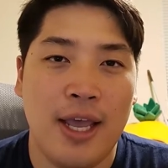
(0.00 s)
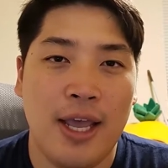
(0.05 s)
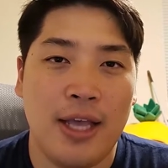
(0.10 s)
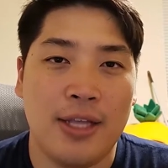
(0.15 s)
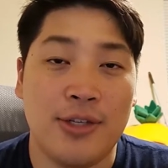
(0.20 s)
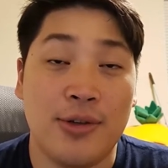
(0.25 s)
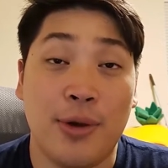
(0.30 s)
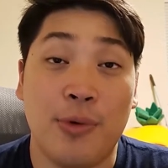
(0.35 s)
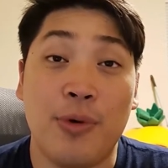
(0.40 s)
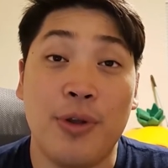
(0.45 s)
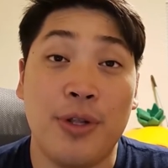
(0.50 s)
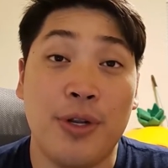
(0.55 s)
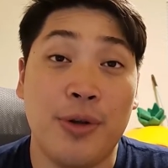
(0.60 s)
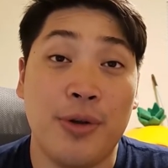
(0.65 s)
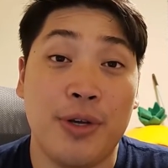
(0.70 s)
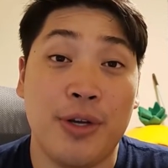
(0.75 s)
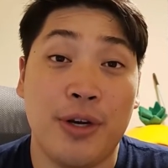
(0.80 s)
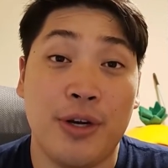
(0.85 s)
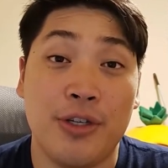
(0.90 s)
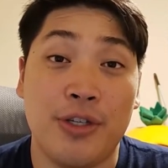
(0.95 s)
And so I really do
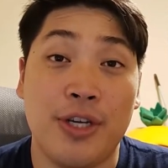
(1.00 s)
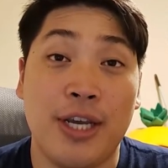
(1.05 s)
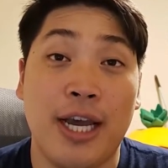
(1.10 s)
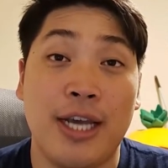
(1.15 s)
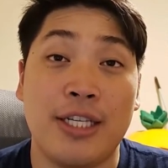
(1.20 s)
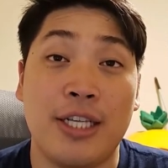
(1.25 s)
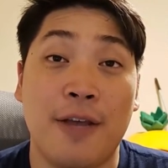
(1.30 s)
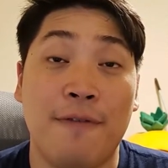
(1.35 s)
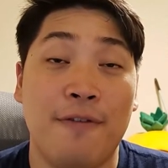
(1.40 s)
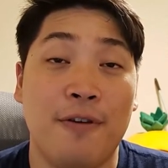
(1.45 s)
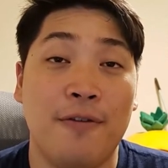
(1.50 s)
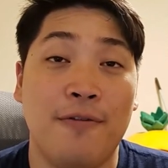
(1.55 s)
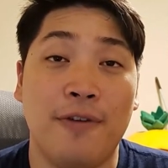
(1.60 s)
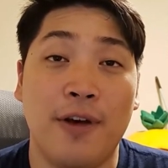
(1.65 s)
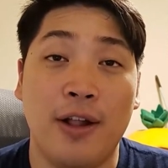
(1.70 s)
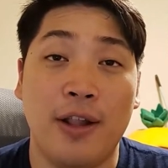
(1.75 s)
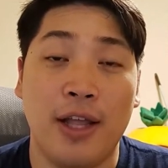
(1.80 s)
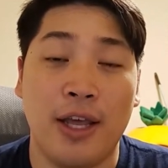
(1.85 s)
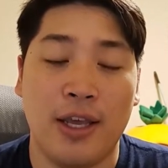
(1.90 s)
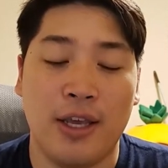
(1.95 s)
encourage you guys if you
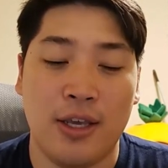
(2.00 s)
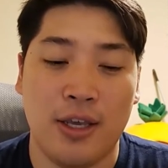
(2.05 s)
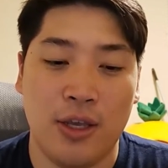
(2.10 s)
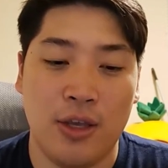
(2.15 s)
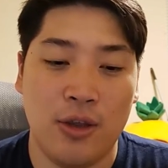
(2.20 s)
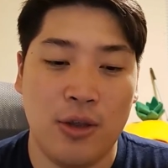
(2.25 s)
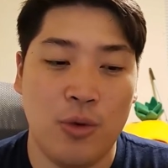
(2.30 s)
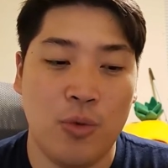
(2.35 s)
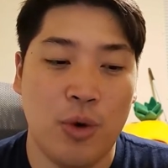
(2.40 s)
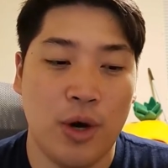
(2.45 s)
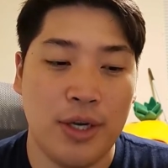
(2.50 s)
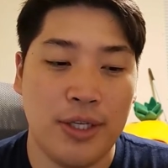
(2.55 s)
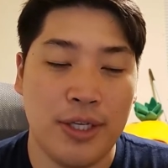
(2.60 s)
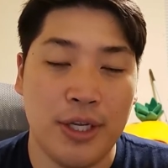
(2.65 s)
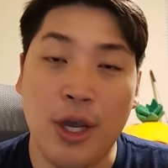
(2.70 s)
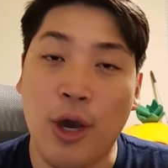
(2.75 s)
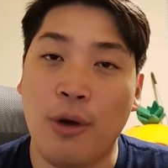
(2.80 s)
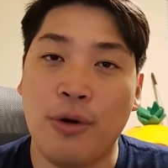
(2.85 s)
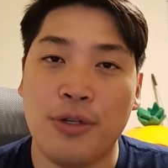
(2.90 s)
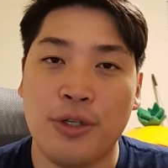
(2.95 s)
felt like you wanted to
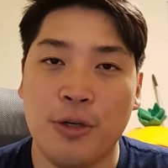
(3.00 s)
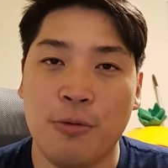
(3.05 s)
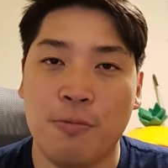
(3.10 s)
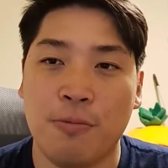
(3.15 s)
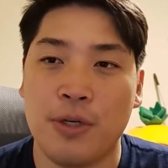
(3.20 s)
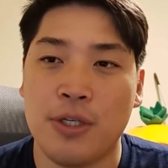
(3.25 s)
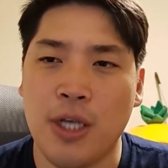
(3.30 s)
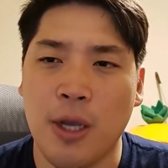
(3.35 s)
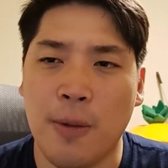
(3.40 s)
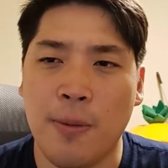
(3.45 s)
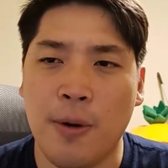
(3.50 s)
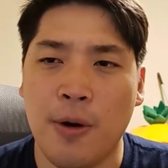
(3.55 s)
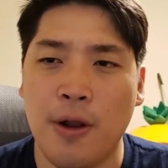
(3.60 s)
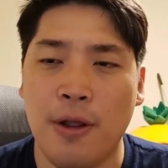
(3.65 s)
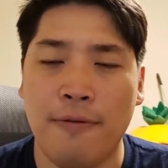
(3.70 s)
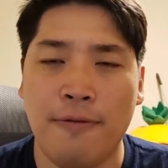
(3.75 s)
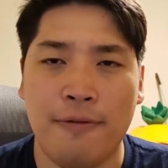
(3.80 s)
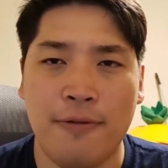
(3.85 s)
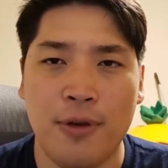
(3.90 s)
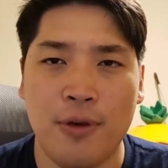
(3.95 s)
go to Super Summer,
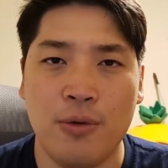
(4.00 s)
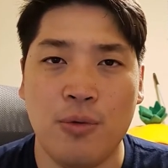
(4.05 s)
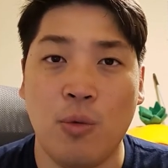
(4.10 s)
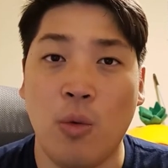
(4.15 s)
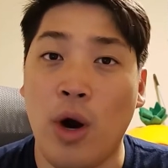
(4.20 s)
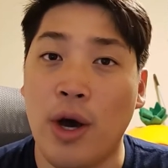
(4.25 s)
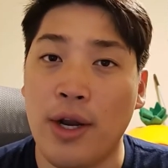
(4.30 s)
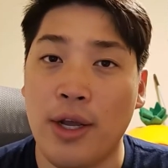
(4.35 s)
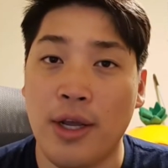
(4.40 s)
if you want,